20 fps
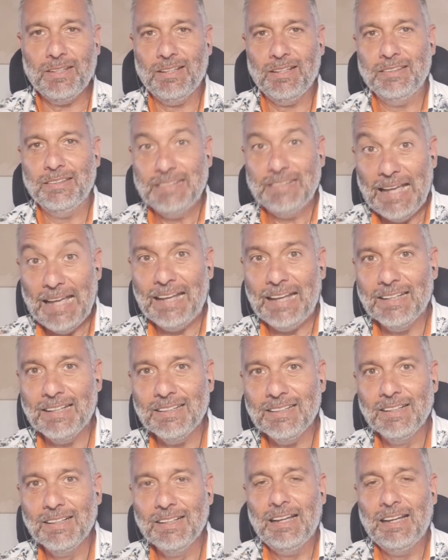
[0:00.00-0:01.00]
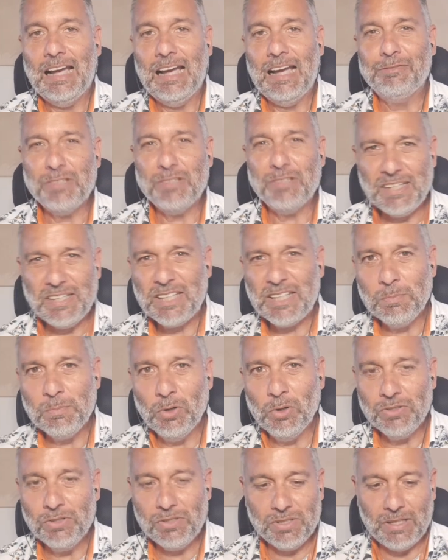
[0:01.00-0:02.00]
then after 6
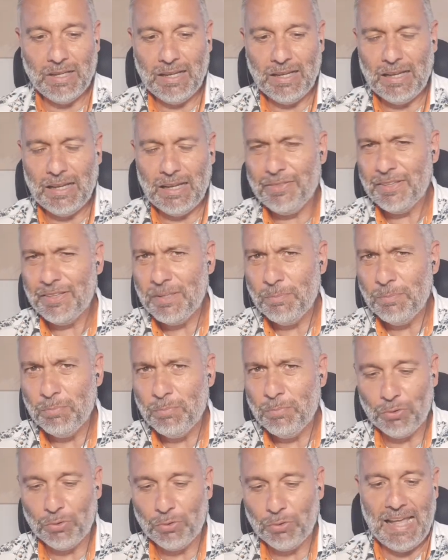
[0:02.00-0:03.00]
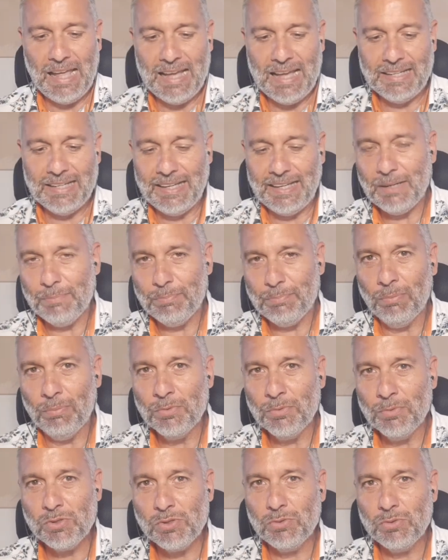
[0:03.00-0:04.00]
months, I think he broke his leg. He had
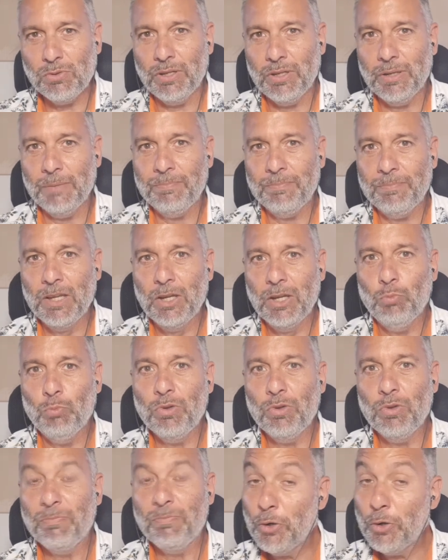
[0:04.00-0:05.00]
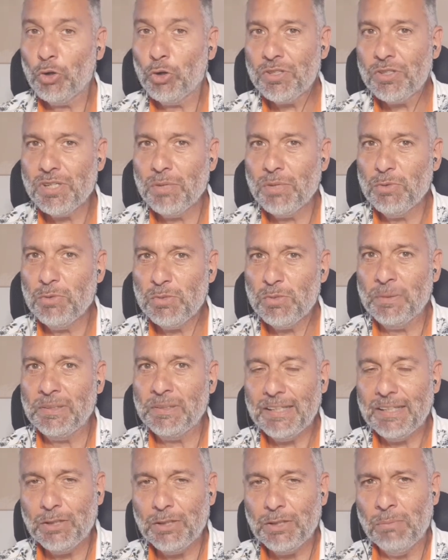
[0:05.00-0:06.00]
problems with bureaucracy, which meant
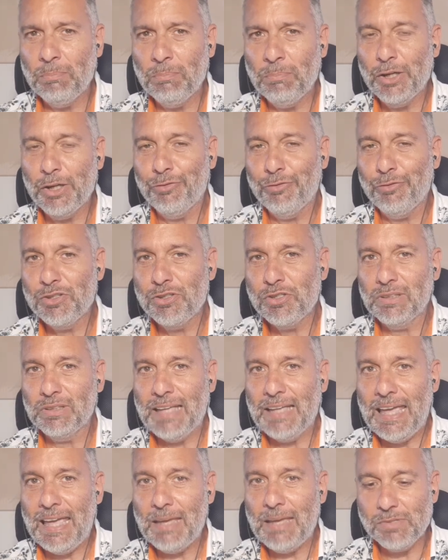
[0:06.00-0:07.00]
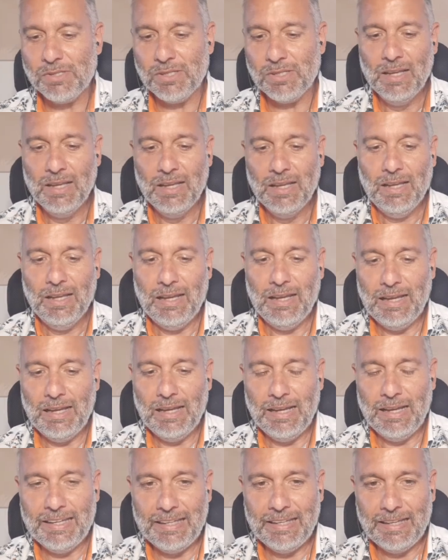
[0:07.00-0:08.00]
that he couldn't play official games.
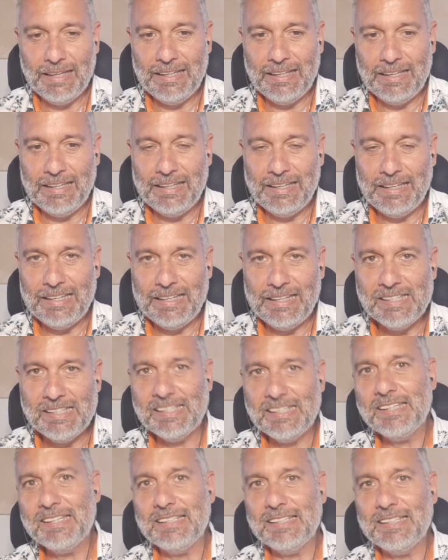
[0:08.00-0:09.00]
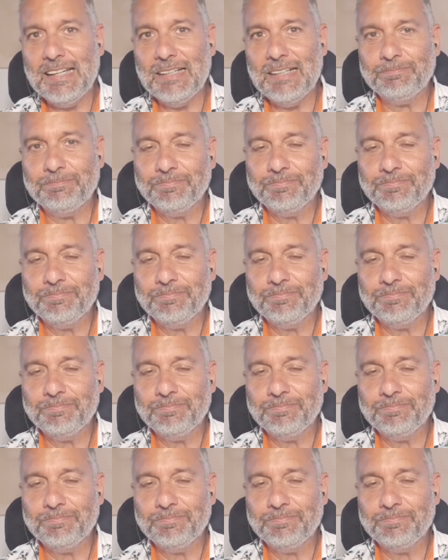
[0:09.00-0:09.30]
His sister